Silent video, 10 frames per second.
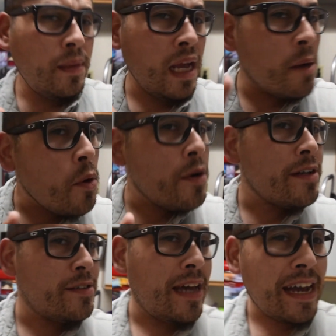I'm going
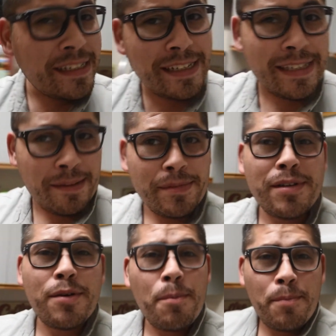to actually attempt
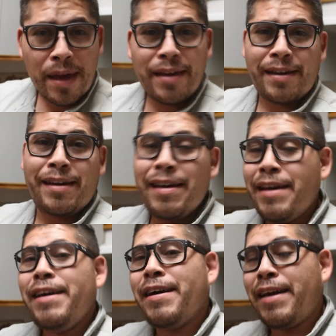to bake
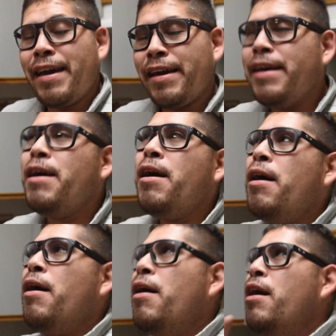a cake.
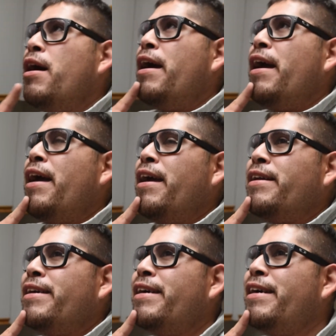
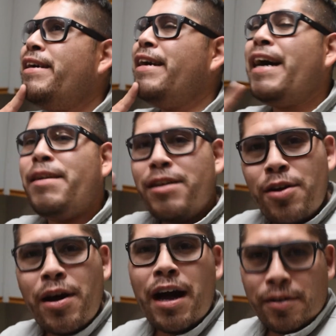And I don't
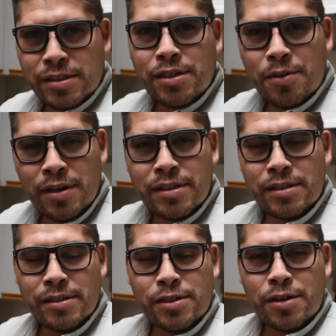know how it's going
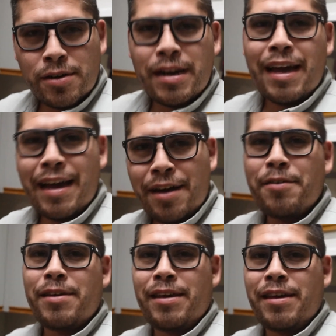to turn
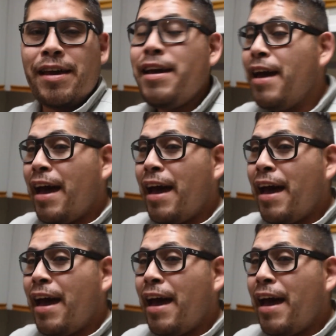out yet.